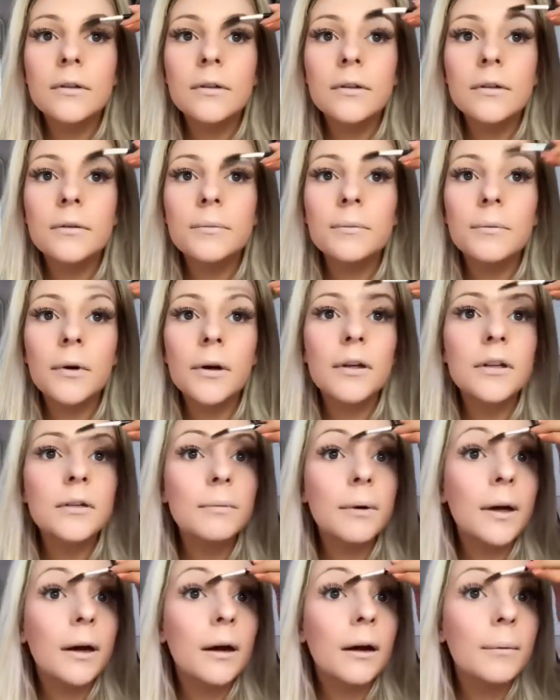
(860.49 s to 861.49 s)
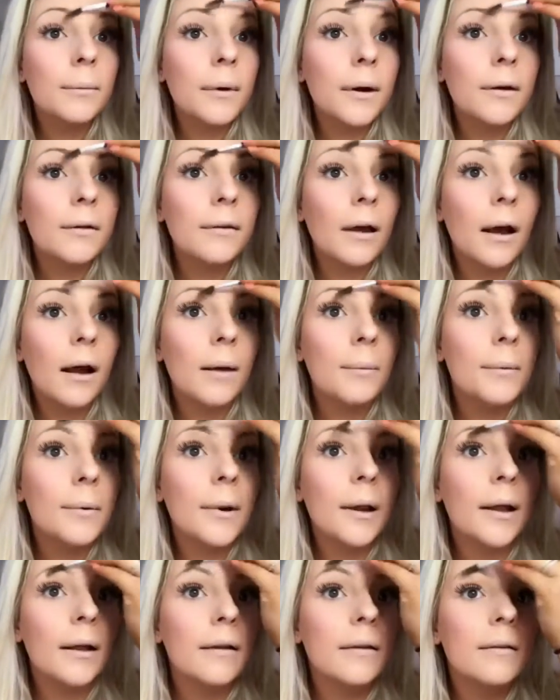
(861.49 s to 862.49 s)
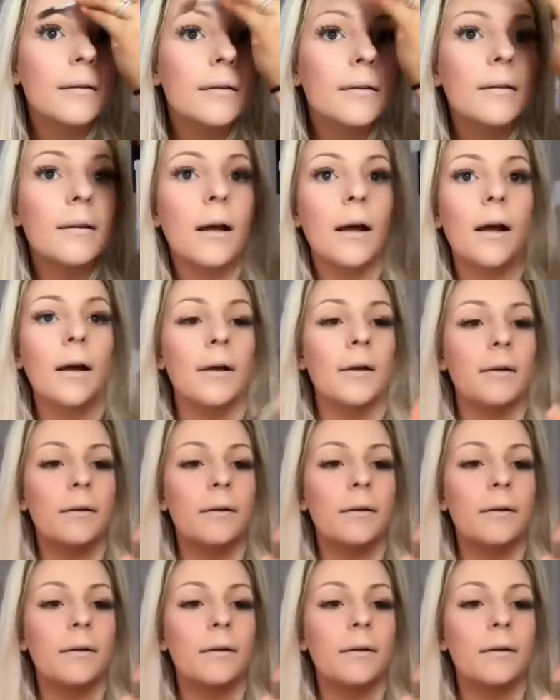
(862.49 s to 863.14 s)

just brush my eyebrows up like so,